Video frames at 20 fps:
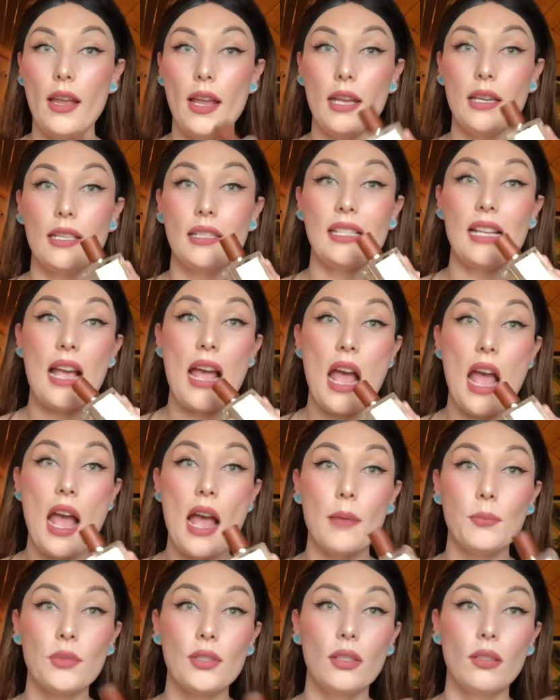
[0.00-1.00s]
and it's
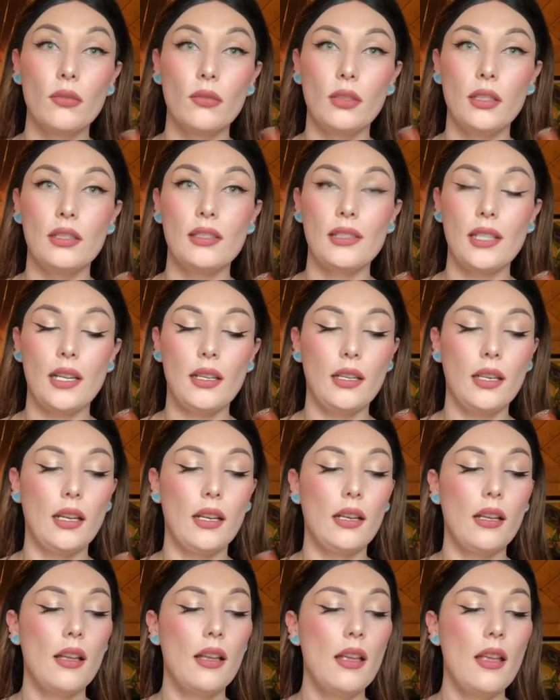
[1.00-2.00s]
absolutely
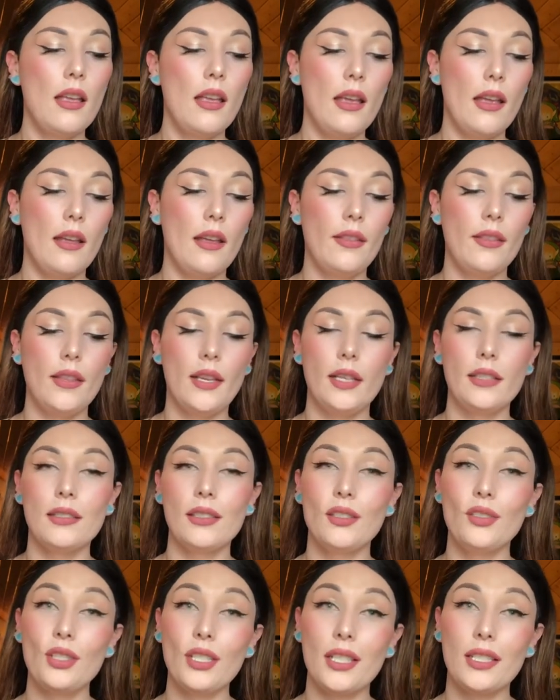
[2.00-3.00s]
stunning. And that's
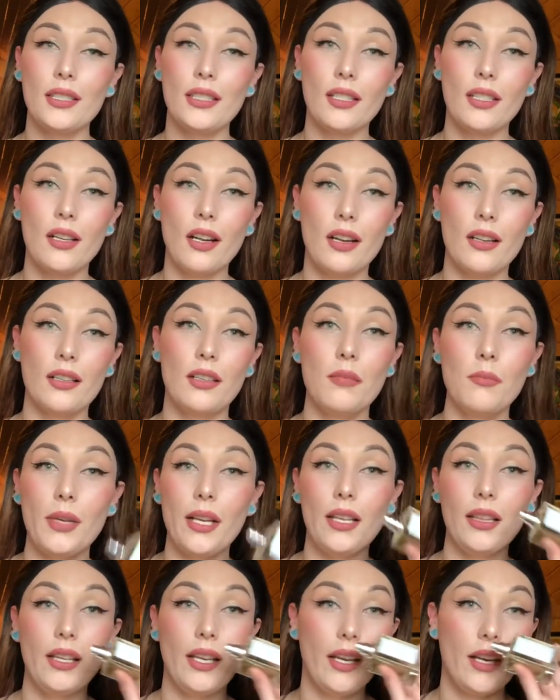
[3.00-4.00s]
Enchanted Garden by
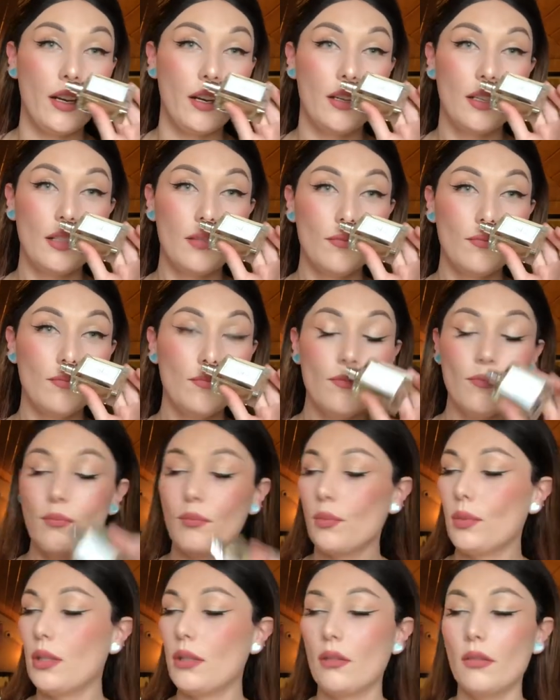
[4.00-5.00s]
Layered.
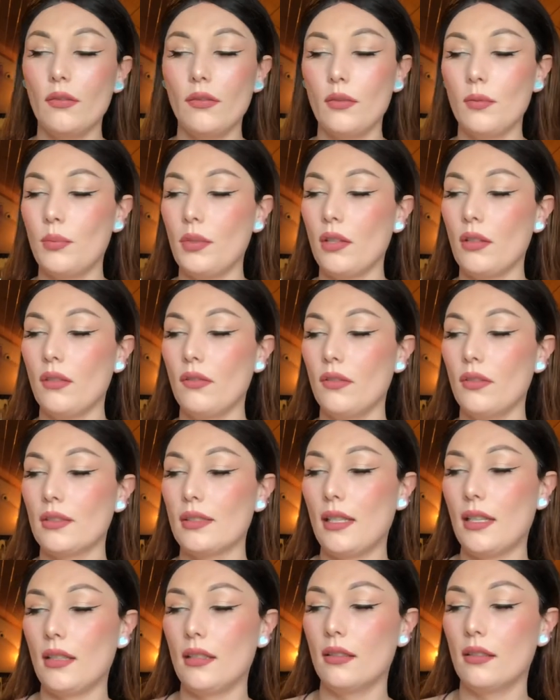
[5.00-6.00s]
Beautiful, beautiful
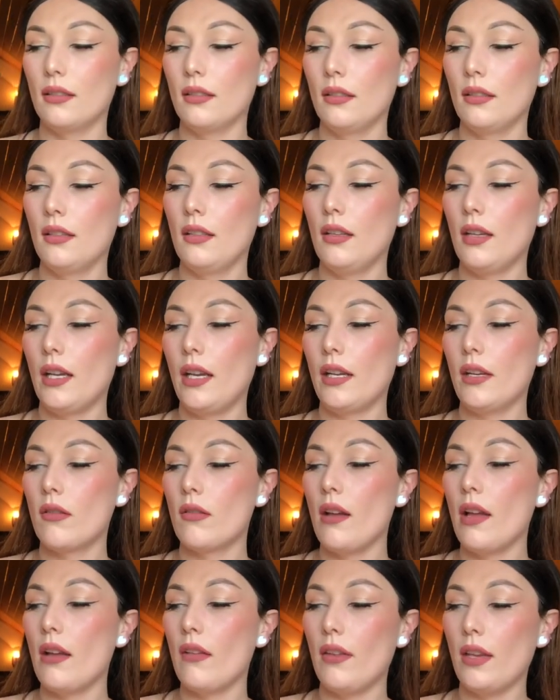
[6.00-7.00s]
scent. I
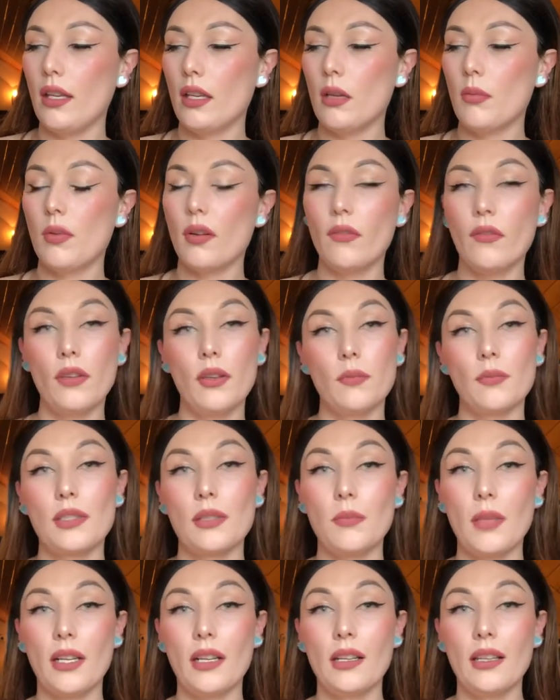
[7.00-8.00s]
don't have any perfumes in
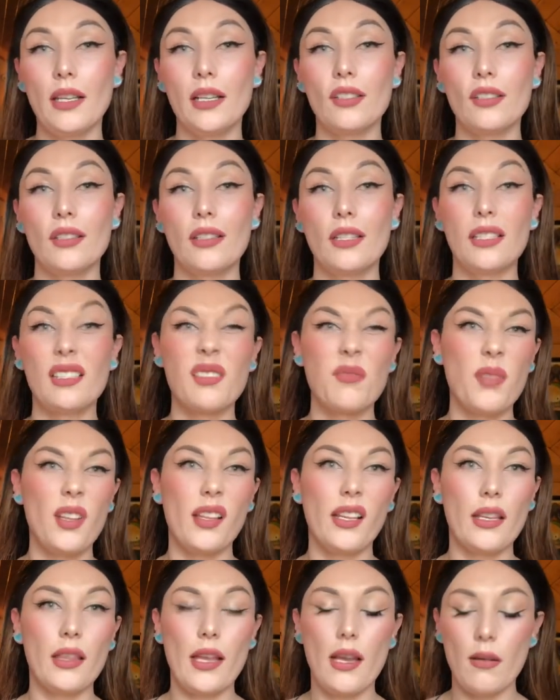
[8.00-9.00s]
my collection that smell
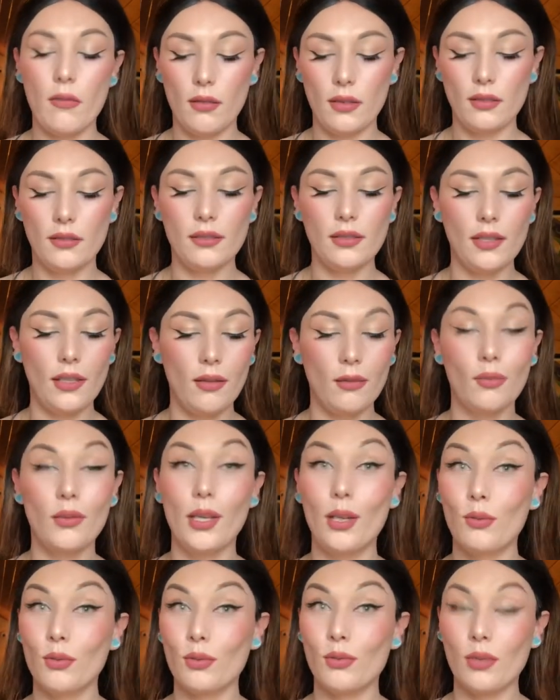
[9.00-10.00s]
like that one, so
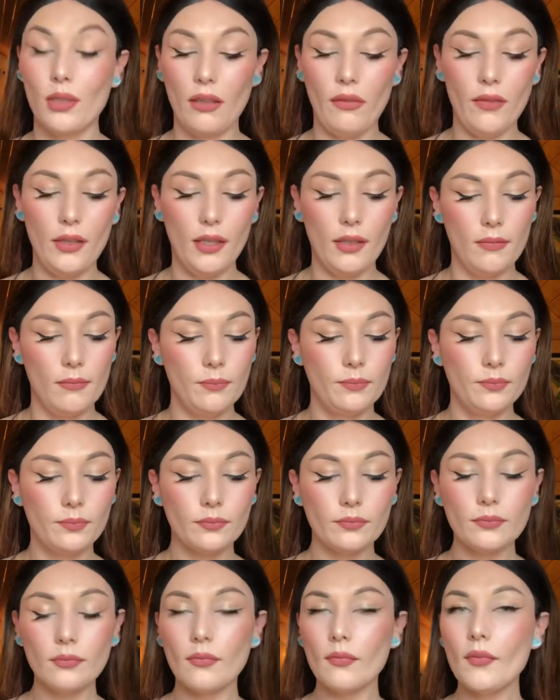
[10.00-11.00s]
that one's really fun.
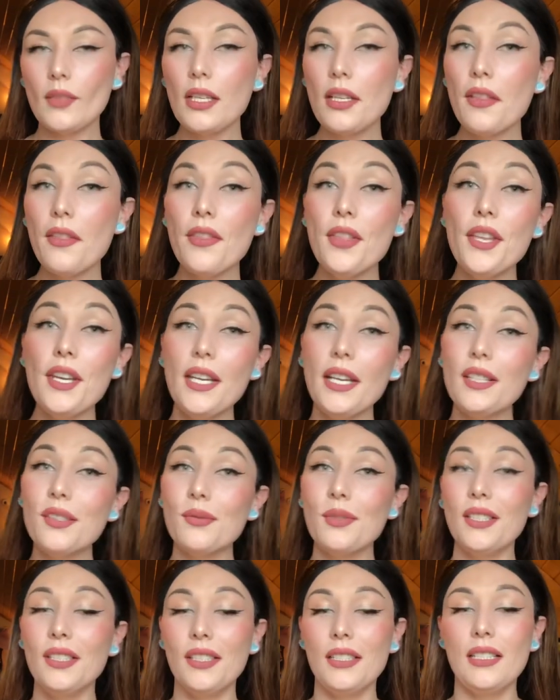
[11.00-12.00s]
The next
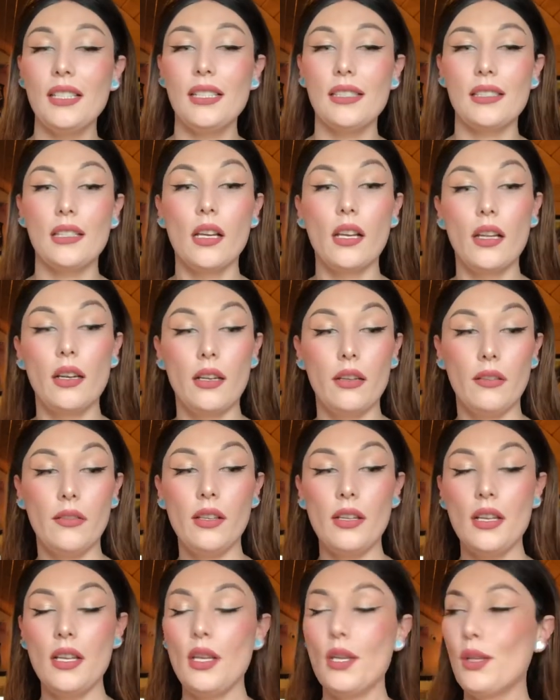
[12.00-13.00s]
one has got a
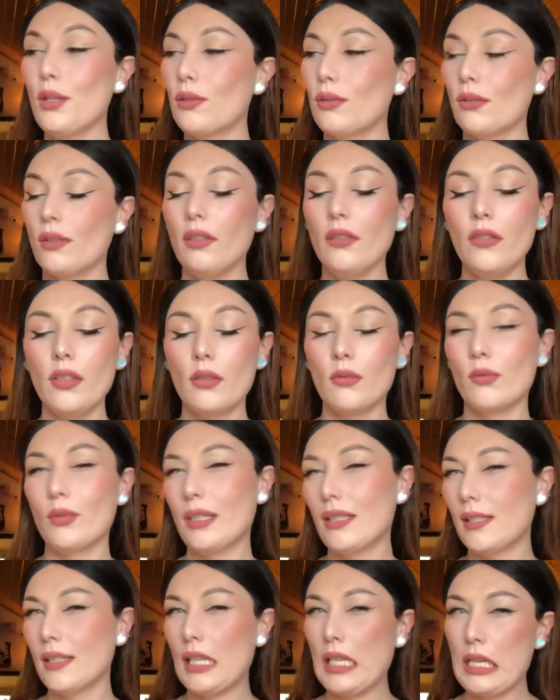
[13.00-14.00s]
sort of a
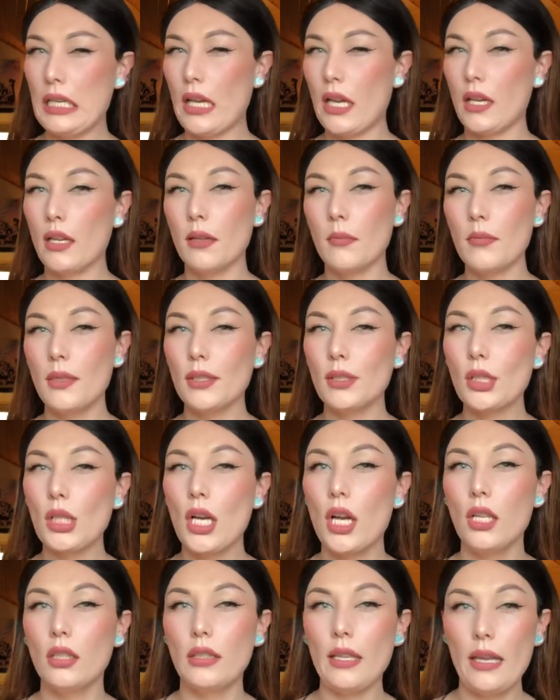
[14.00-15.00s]
risky name. It's
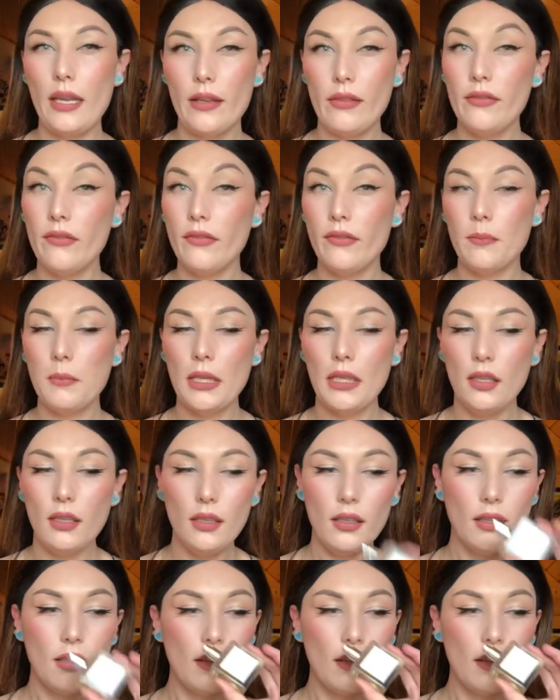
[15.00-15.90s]
called F Me.